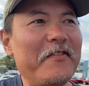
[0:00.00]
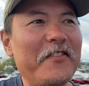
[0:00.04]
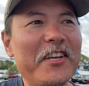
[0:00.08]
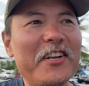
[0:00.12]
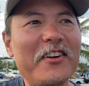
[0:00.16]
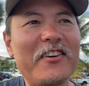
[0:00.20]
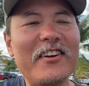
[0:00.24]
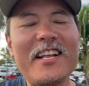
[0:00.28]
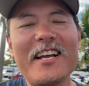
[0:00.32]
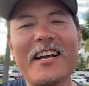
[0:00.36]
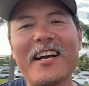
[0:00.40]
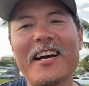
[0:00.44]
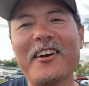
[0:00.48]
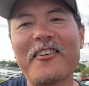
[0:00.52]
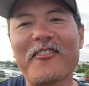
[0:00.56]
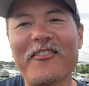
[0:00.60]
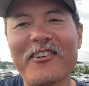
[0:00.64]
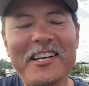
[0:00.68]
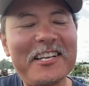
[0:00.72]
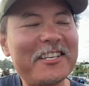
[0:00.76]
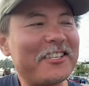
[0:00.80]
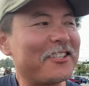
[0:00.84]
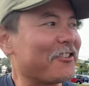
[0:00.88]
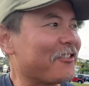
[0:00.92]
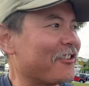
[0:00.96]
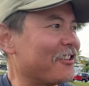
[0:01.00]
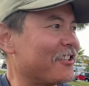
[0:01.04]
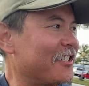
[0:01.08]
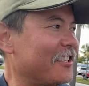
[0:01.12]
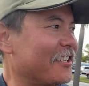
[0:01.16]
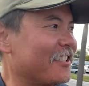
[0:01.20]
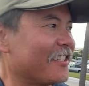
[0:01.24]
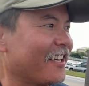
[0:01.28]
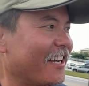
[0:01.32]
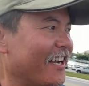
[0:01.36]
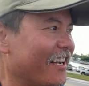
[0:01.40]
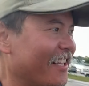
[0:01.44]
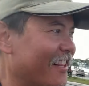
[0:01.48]
know, any kind of resources
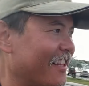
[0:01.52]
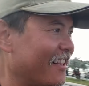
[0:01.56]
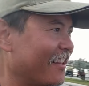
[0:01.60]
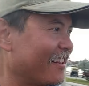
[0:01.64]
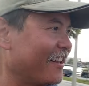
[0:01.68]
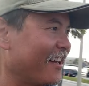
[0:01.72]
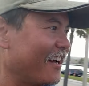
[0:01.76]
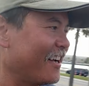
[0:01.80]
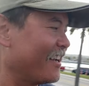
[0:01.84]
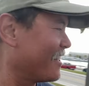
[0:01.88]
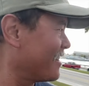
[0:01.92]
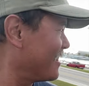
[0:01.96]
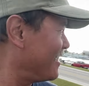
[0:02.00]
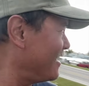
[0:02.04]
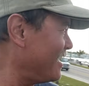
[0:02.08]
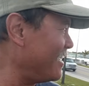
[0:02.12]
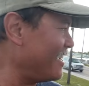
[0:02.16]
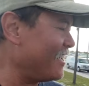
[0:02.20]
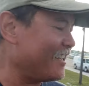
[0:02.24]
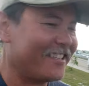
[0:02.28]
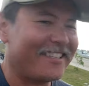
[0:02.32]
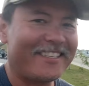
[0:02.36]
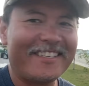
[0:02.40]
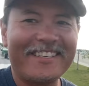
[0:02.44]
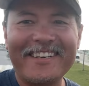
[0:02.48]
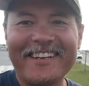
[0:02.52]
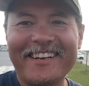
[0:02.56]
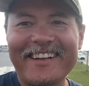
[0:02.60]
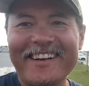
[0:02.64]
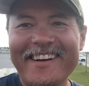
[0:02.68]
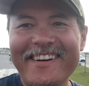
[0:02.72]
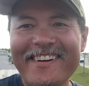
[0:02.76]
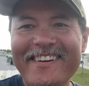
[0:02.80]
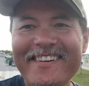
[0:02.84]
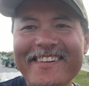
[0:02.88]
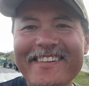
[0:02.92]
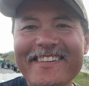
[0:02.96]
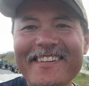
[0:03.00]
like this, you
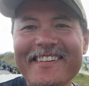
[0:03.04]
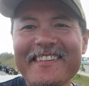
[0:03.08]
know.